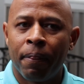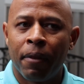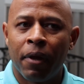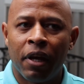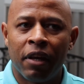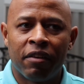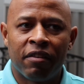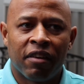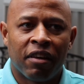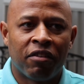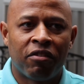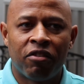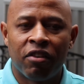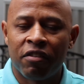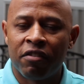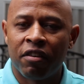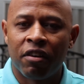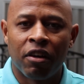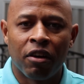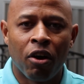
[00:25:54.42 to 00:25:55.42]
it's, it's
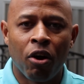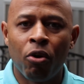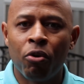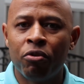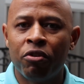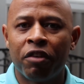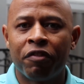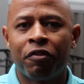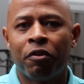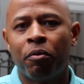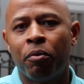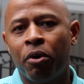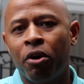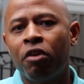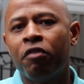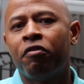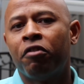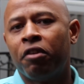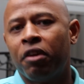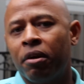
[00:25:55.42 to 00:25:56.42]
just a, a whole different
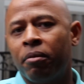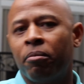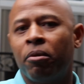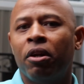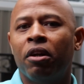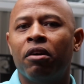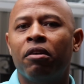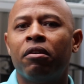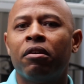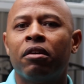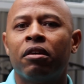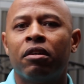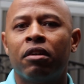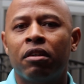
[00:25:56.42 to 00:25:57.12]
world for them, you know?